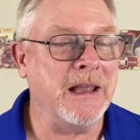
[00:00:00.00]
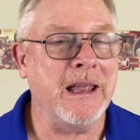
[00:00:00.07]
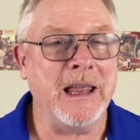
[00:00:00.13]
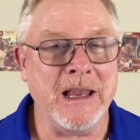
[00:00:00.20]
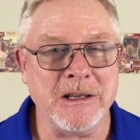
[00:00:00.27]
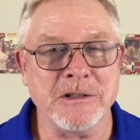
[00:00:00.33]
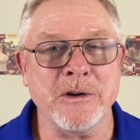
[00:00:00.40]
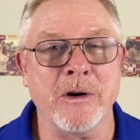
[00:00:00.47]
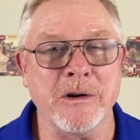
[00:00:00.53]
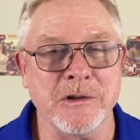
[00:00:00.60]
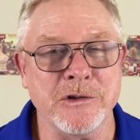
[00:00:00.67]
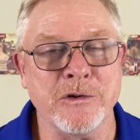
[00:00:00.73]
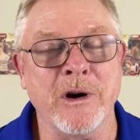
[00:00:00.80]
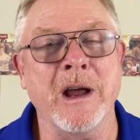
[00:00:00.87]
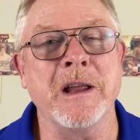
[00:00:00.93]
He starts
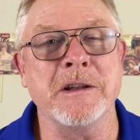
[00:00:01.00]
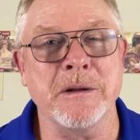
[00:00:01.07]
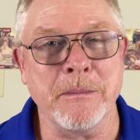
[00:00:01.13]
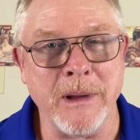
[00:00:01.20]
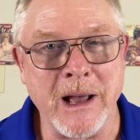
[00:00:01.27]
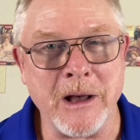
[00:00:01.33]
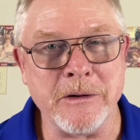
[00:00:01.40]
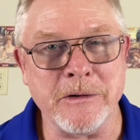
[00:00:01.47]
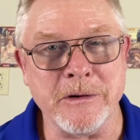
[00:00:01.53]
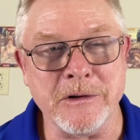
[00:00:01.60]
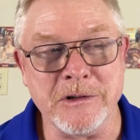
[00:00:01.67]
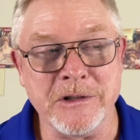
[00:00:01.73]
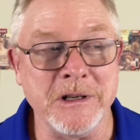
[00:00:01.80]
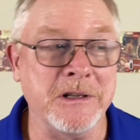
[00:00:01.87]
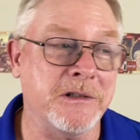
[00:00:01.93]
trying to mount her.
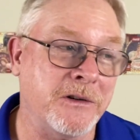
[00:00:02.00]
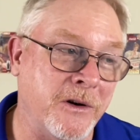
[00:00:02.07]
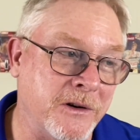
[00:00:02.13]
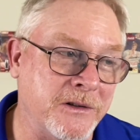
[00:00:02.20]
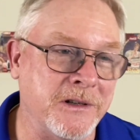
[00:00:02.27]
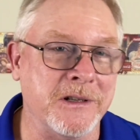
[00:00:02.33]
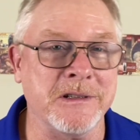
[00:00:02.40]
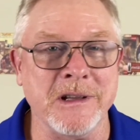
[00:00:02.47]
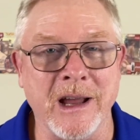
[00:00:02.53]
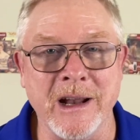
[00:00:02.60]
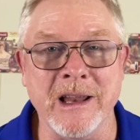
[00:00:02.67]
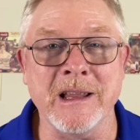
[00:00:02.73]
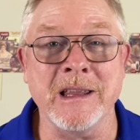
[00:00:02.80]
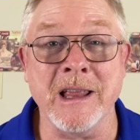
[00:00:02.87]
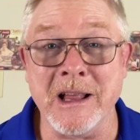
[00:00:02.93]
She starts
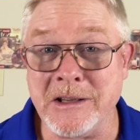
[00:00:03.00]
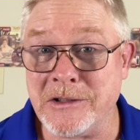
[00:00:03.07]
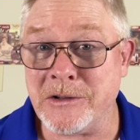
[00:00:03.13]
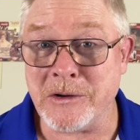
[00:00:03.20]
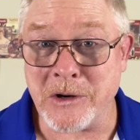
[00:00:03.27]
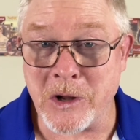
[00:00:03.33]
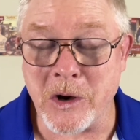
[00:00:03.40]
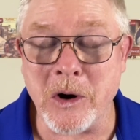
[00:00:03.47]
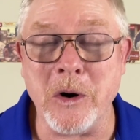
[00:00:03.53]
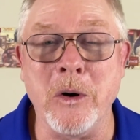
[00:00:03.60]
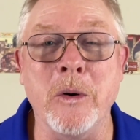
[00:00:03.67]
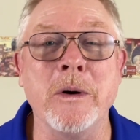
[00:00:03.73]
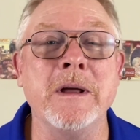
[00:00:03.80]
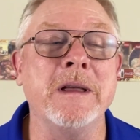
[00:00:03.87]
deciding yes or no.